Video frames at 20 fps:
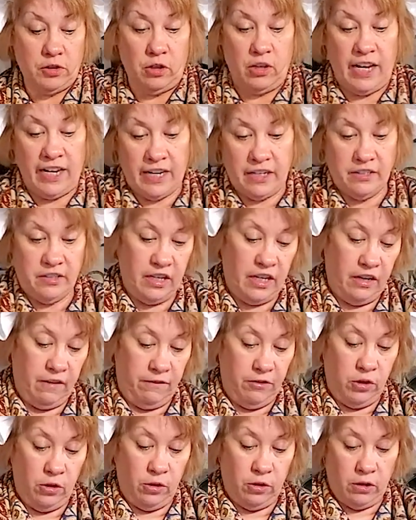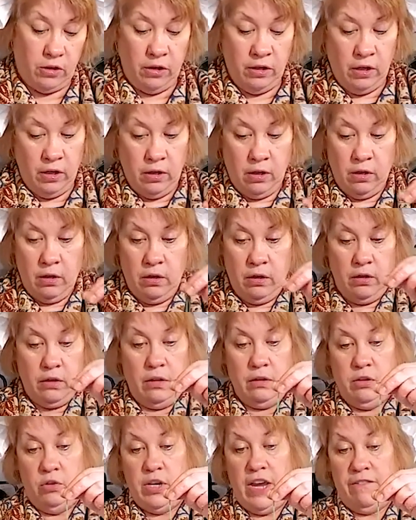So like I said, if you
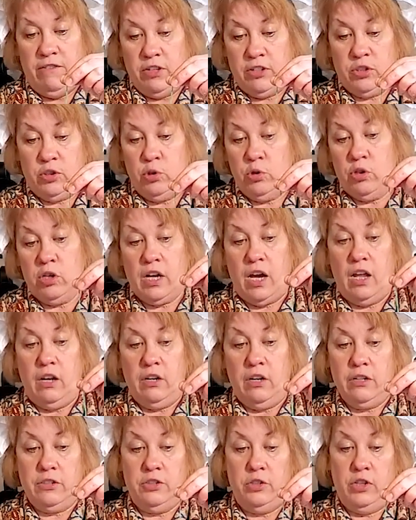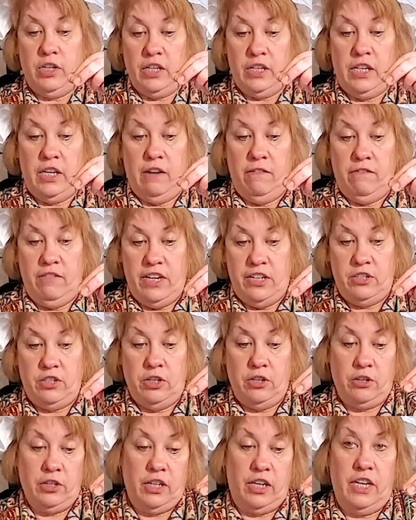have your school colors, you could give each
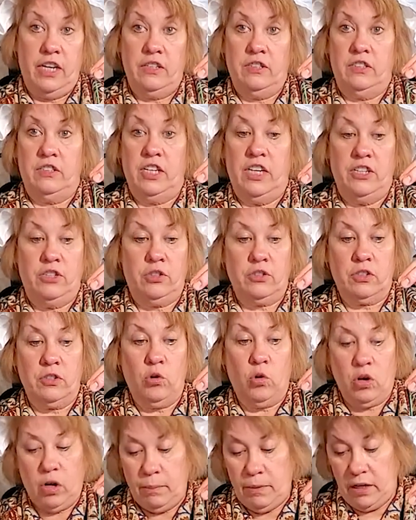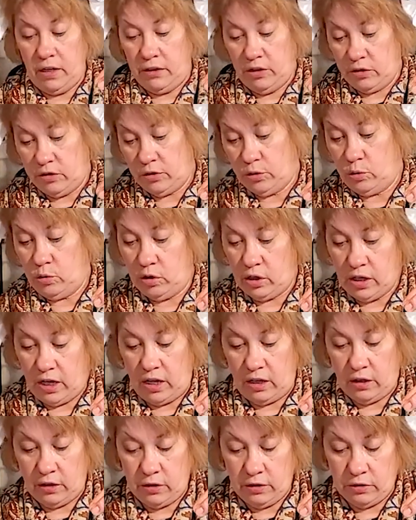of your kids' teachers an ornament in your school
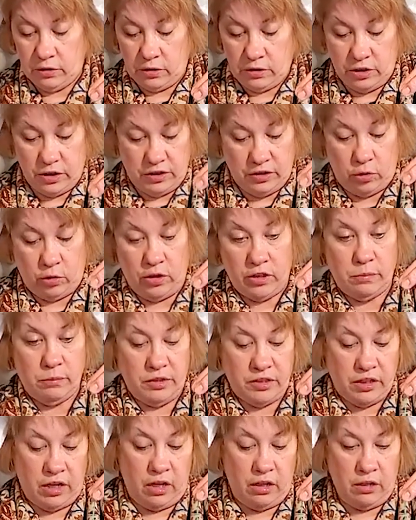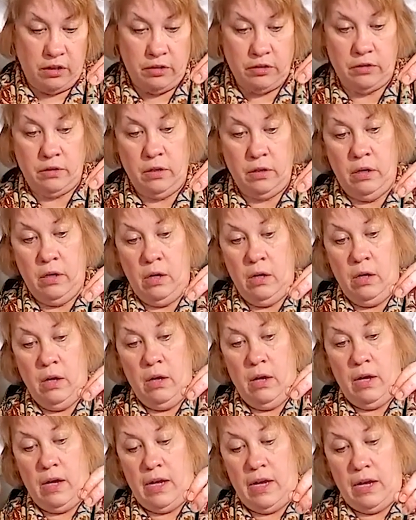colors or just Christmas colors.
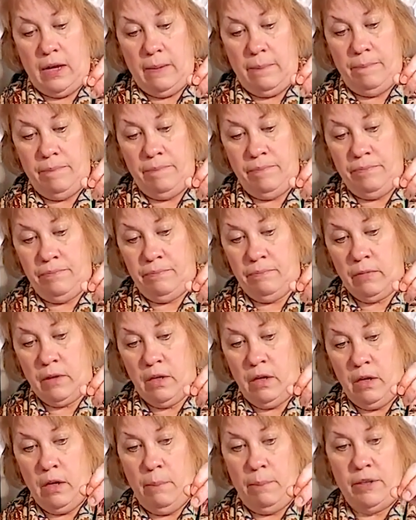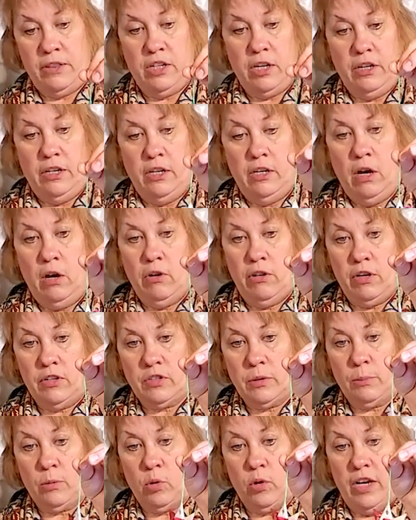But there you go.
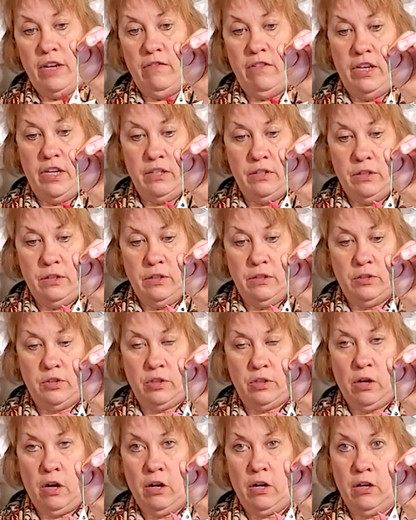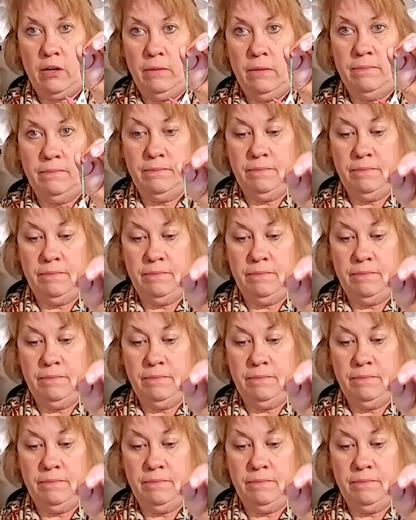There's a Moravian star.